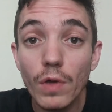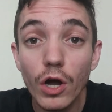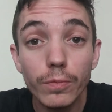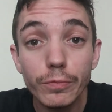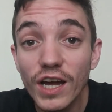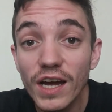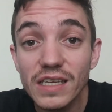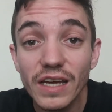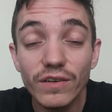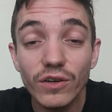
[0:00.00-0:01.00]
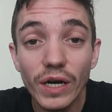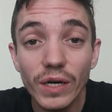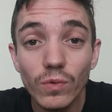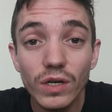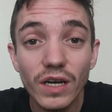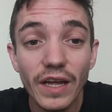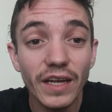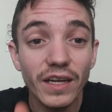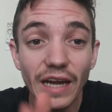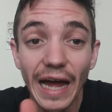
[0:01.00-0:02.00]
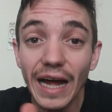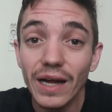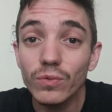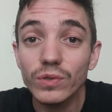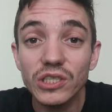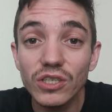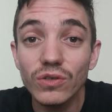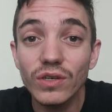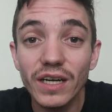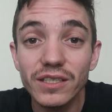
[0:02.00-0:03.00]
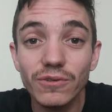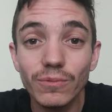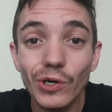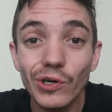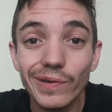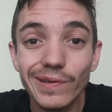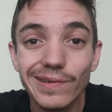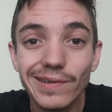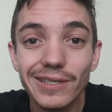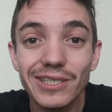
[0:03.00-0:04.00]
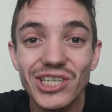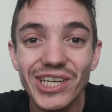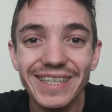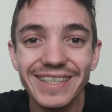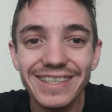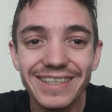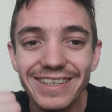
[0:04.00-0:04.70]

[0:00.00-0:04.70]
hope you guys had a great one, and I will see you guys tomorrow. Cheers.